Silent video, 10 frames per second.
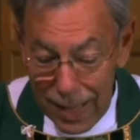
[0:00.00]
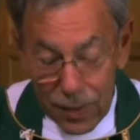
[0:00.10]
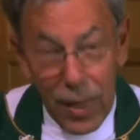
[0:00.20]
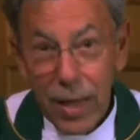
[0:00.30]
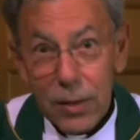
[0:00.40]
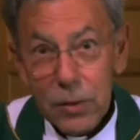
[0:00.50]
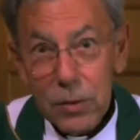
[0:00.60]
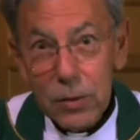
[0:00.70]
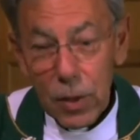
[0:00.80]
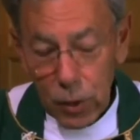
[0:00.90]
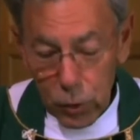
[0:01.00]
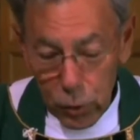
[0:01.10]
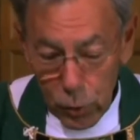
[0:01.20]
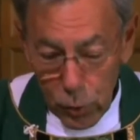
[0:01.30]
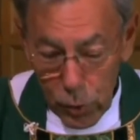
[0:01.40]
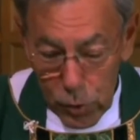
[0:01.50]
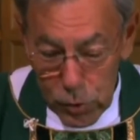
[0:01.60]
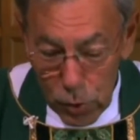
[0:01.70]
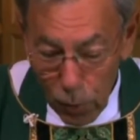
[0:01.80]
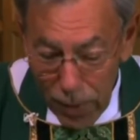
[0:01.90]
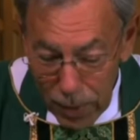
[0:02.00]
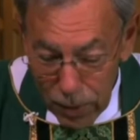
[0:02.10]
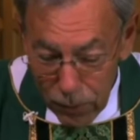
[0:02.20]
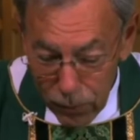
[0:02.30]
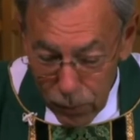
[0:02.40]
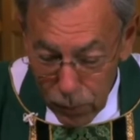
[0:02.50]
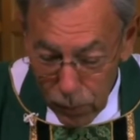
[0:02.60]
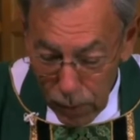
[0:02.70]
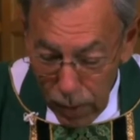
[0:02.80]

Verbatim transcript: Thanks to so many of you,